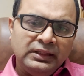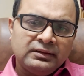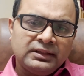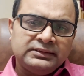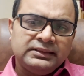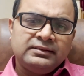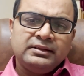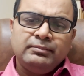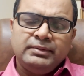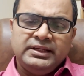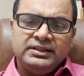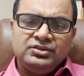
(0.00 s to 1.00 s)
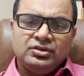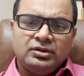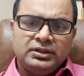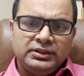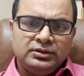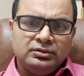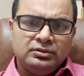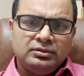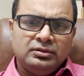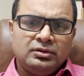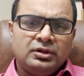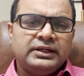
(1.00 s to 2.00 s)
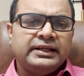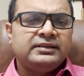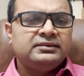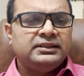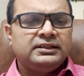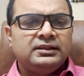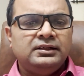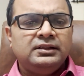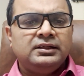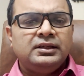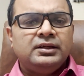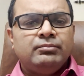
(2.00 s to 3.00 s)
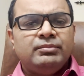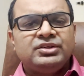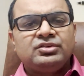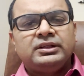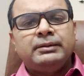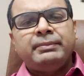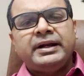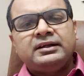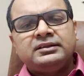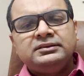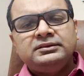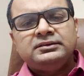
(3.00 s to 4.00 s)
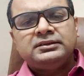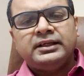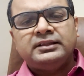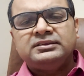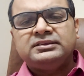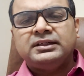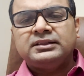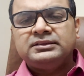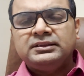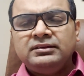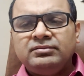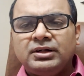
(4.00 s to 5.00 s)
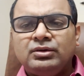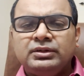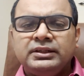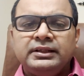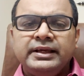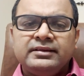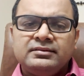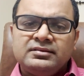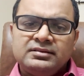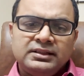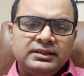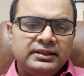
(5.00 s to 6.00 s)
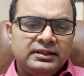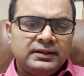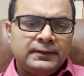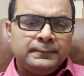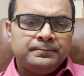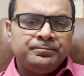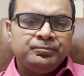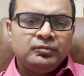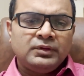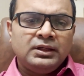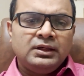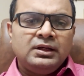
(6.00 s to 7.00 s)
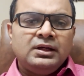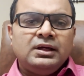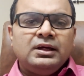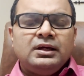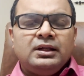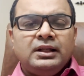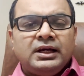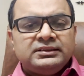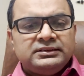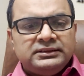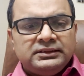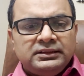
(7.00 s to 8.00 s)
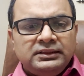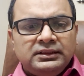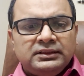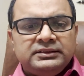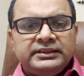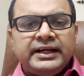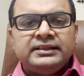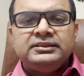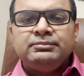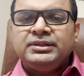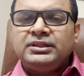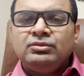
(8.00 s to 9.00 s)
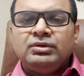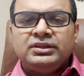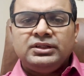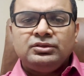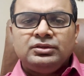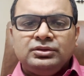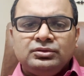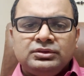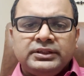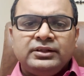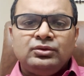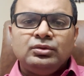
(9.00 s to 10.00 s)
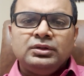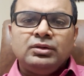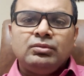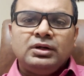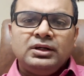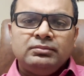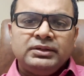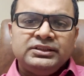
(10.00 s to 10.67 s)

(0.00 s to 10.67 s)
such as image, audio, or text data, based on the patterns and the structure found in the existing data. Last year, ChatGPT was introduced and took the world by